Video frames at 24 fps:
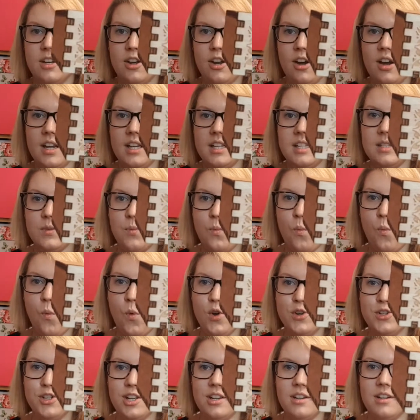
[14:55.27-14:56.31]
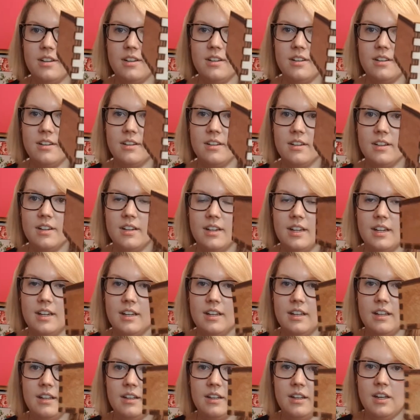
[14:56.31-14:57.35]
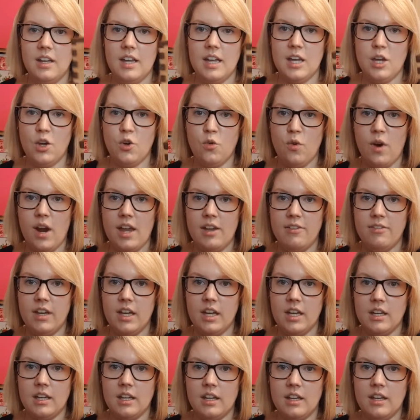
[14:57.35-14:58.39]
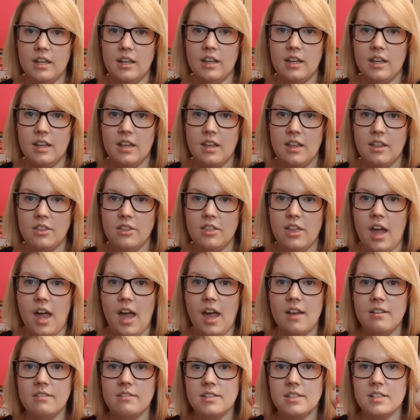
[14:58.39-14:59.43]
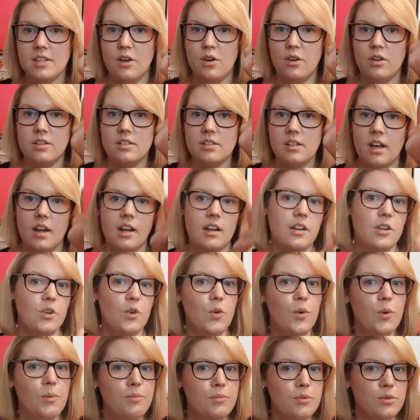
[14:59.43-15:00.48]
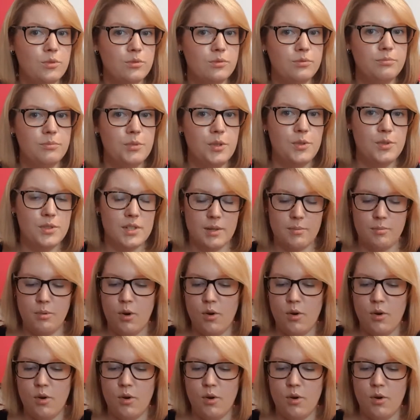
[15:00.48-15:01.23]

nice wooden engraving there. So it looks like a normal music